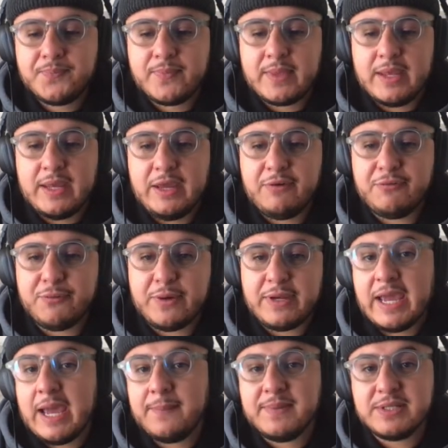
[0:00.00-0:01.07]
if we
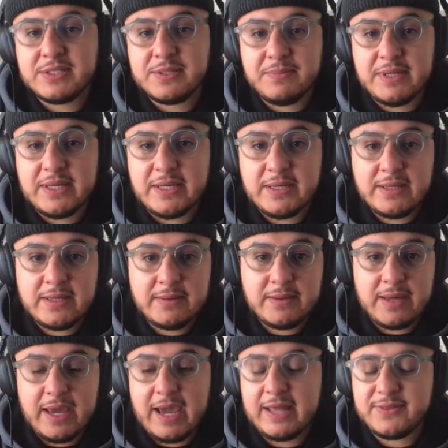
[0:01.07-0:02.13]
happen to be
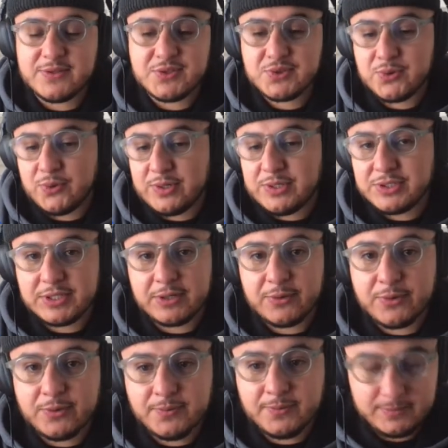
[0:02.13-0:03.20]
at the store in
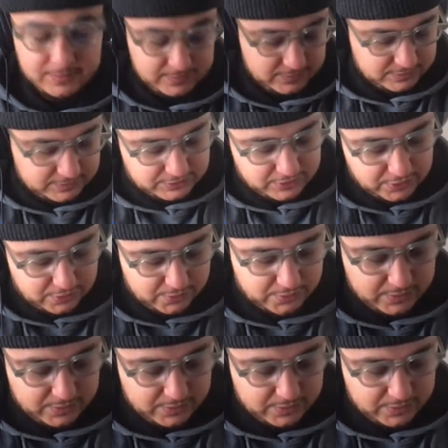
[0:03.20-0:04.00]
general. So